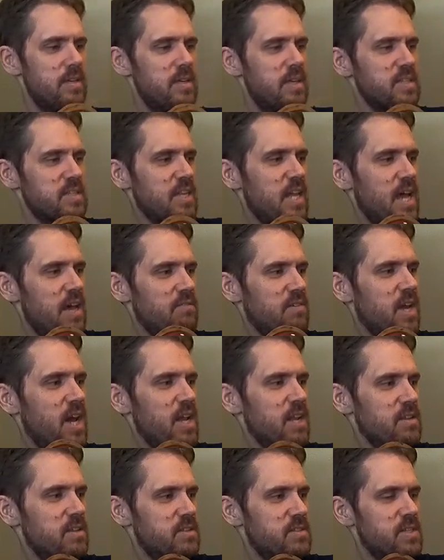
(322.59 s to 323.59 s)
Doesn't have
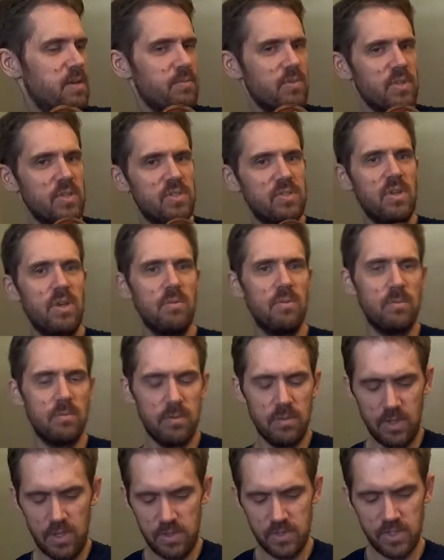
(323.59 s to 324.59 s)
kind of some of the subtle,
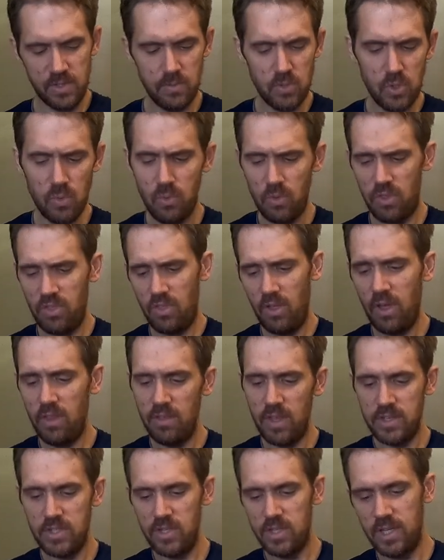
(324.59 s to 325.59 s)
subdued thud
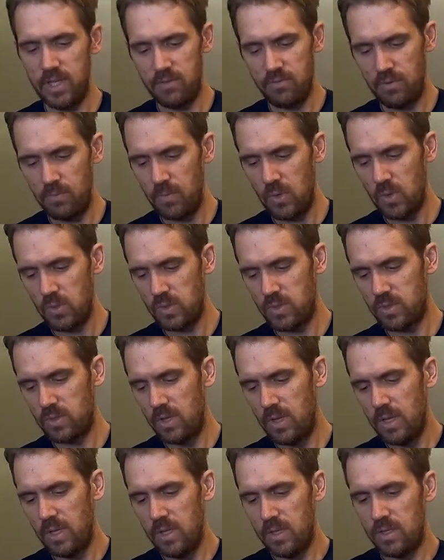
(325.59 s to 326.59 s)
that you get from most
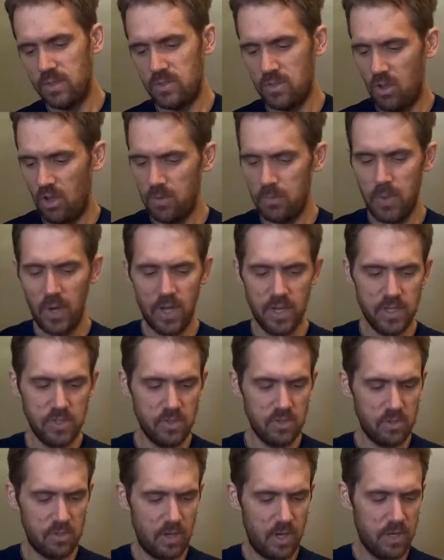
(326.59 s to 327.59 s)
solid bodies.
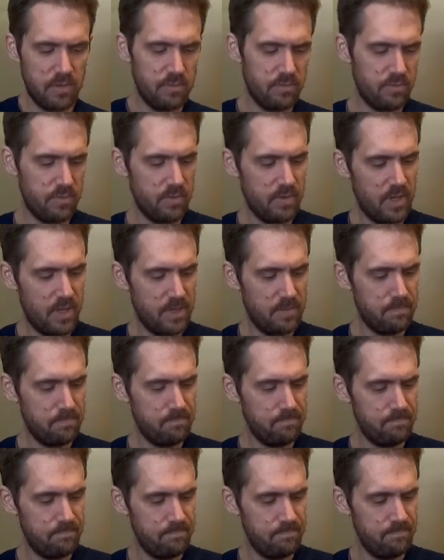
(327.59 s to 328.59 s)
There's a lot of
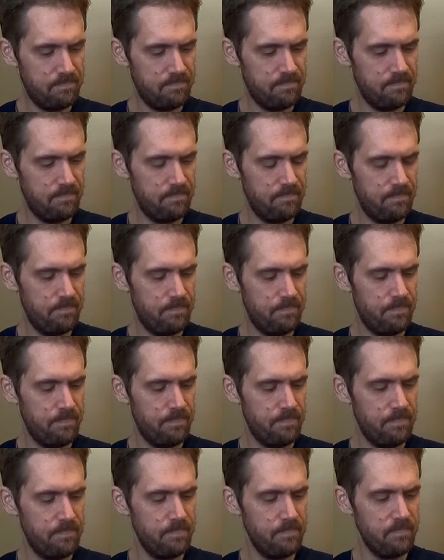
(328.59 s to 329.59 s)

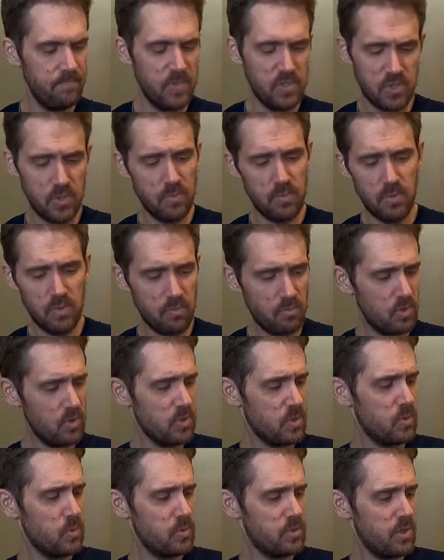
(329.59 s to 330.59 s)
just a
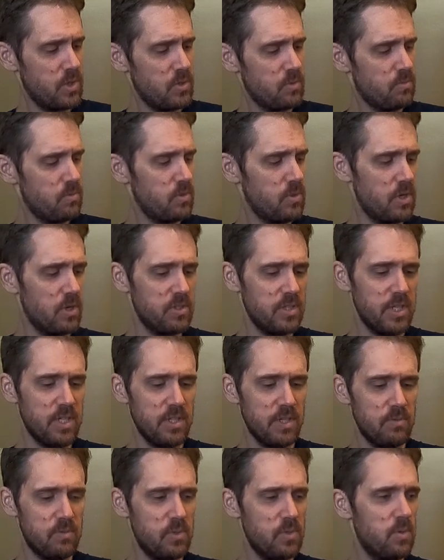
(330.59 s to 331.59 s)
really cool tone, really
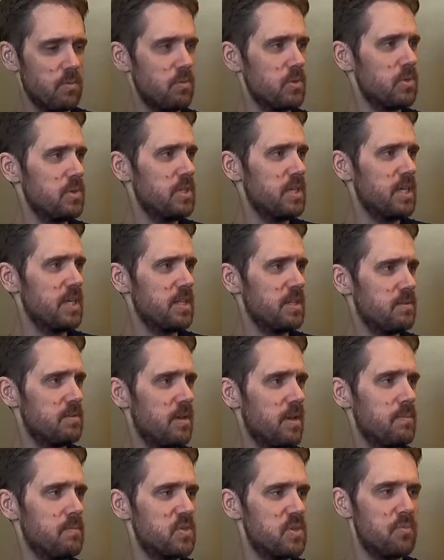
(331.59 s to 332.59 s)
articulate. Really digging it.
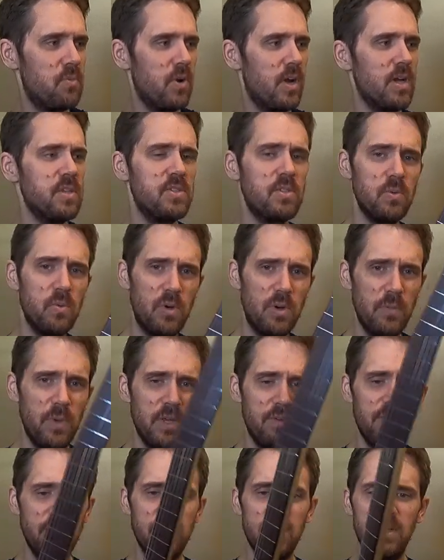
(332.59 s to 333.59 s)
I'm surprised. So I want to
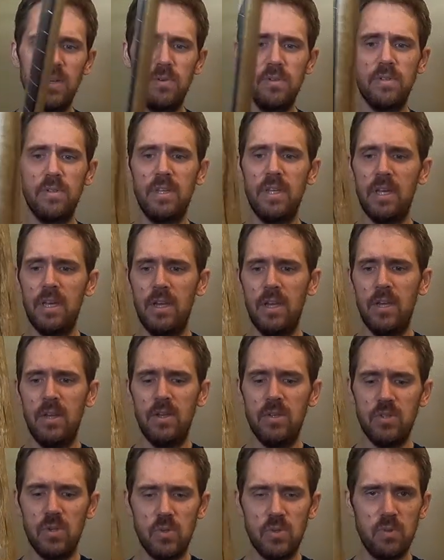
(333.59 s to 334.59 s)
make a video and
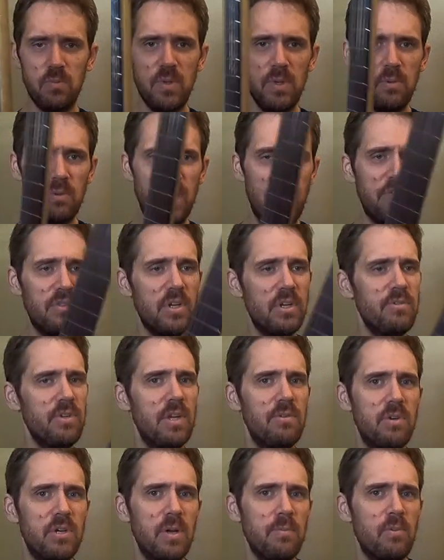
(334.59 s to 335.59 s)
show some people out there. If you
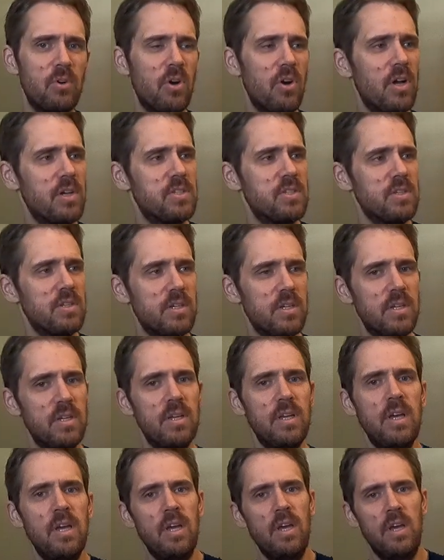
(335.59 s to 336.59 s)
ever come across a
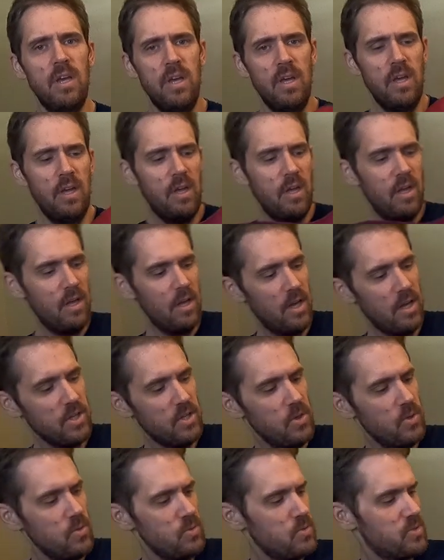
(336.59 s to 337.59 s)

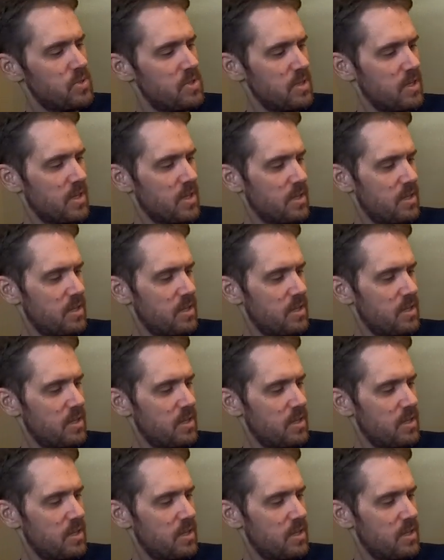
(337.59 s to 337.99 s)
used